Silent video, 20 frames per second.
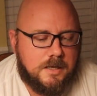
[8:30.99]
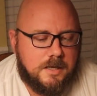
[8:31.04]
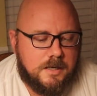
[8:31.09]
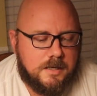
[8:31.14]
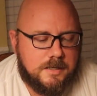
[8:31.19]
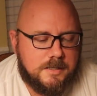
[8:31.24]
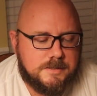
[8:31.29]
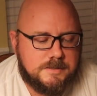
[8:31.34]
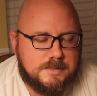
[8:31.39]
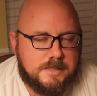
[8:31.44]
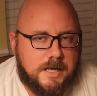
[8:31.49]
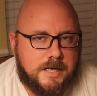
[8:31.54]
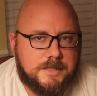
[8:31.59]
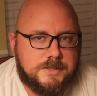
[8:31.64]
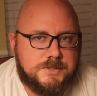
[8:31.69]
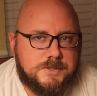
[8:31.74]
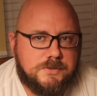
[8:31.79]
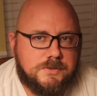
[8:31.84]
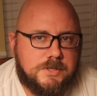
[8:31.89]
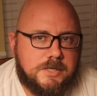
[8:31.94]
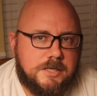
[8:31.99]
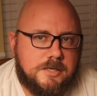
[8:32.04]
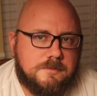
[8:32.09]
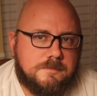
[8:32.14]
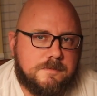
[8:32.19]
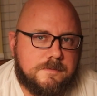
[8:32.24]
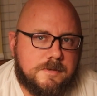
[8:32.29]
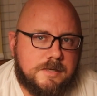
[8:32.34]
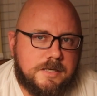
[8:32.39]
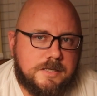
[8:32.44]
It's not too
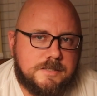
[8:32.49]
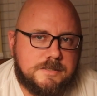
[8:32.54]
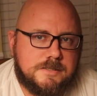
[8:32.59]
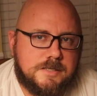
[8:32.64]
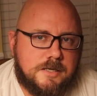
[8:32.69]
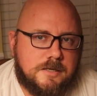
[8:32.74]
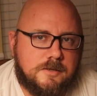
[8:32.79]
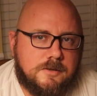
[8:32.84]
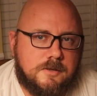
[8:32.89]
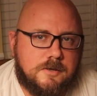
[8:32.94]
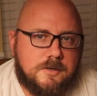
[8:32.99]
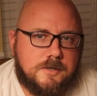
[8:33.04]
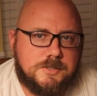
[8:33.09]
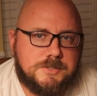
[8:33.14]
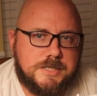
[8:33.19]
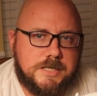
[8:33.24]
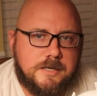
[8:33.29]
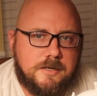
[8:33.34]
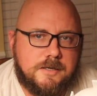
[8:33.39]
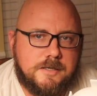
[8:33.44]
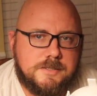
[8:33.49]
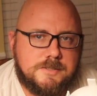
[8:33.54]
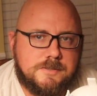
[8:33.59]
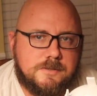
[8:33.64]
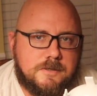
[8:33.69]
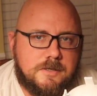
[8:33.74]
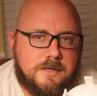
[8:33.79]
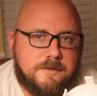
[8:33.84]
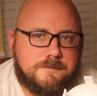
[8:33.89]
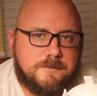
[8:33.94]
deep and it's not a large area,
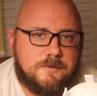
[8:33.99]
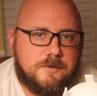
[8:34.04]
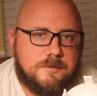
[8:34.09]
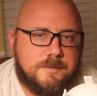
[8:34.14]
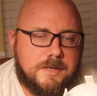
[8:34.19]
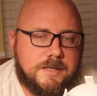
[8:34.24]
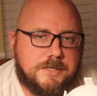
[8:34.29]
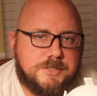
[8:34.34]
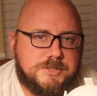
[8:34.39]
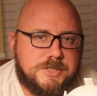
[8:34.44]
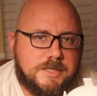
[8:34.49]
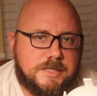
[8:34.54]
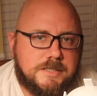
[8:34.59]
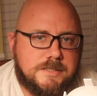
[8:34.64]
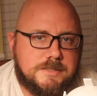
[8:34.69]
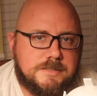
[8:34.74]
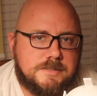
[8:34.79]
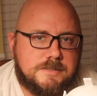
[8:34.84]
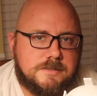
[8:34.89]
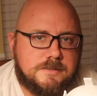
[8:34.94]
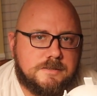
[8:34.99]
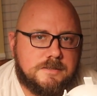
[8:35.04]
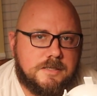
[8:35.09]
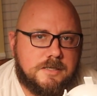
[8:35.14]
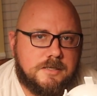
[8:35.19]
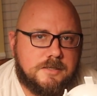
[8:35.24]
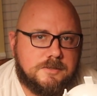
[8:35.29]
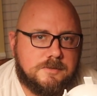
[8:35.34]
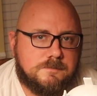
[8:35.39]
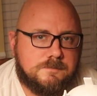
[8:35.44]
so I don't have to worry about the chickens
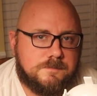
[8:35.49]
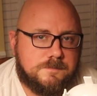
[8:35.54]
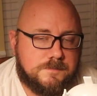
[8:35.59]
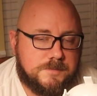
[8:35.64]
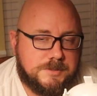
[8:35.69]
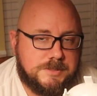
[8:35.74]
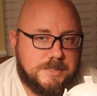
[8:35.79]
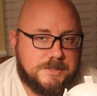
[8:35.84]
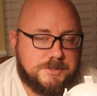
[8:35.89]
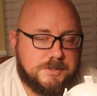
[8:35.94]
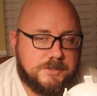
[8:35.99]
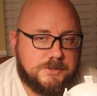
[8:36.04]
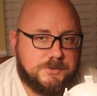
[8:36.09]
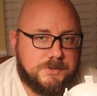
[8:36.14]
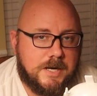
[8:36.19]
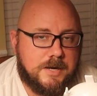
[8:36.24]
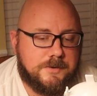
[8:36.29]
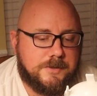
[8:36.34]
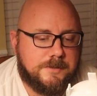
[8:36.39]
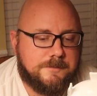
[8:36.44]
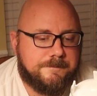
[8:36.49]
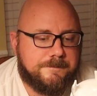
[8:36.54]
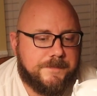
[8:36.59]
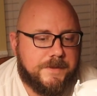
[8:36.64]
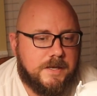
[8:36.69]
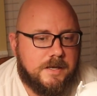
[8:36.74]
potentially drowning.